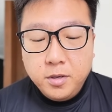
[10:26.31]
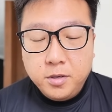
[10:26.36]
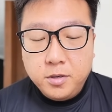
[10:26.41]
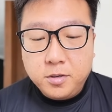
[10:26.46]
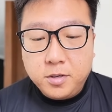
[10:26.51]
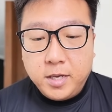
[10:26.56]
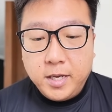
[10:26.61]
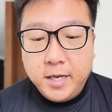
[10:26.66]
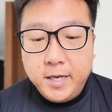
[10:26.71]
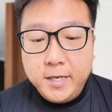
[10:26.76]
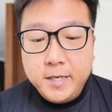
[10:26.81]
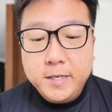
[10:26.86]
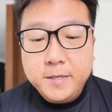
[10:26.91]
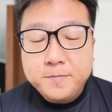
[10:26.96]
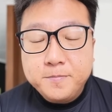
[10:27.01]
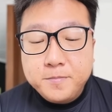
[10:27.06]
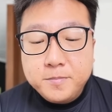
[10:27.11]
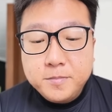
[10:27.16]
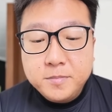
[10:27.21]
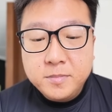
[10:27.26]

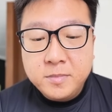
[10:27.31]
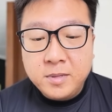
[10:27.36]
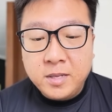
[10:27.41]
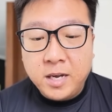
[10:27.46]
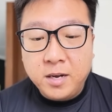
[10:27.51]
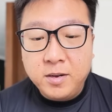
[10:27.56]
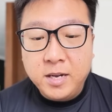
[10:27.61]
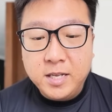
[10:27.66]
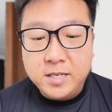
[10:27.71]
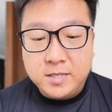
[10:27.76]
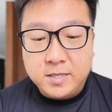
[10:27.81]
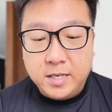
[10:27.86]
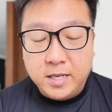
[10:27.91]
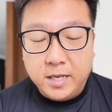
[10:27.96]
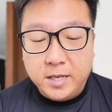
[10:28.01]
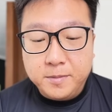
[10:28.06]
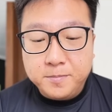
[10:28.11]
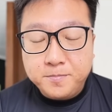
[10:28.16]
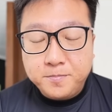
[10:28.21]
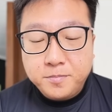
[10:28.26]
Okay, now let's
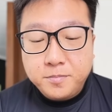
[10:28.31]
see.